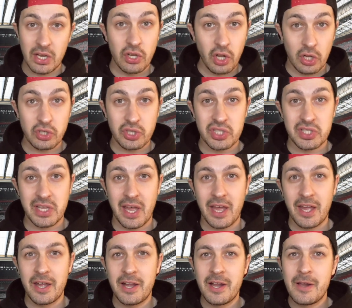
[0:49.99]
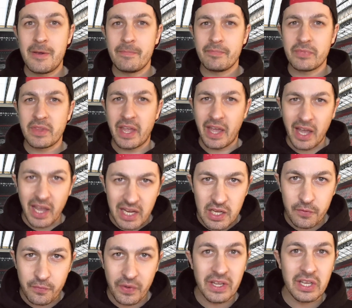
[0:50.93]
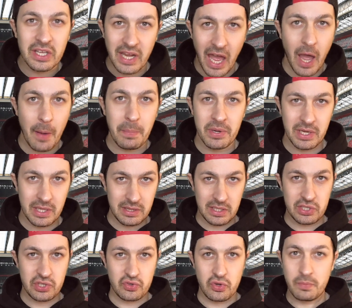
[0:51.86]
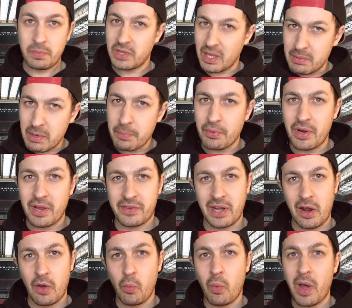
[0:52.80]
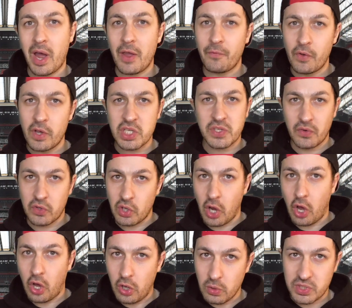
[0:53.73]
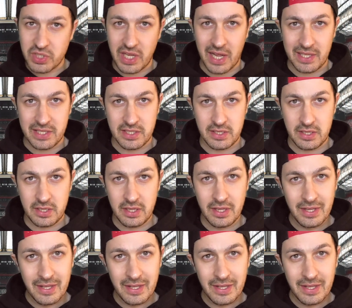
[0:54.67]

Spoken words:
And not just that, anything can happen in this group. And let me break down why. First of all, you got host Qatar.